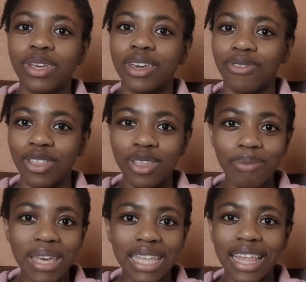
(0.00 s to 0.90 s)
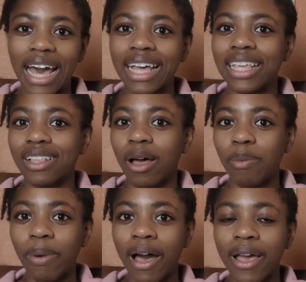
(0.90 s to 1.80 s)
given to me that I did
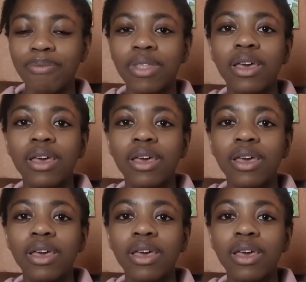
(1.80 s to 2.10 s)
not buy.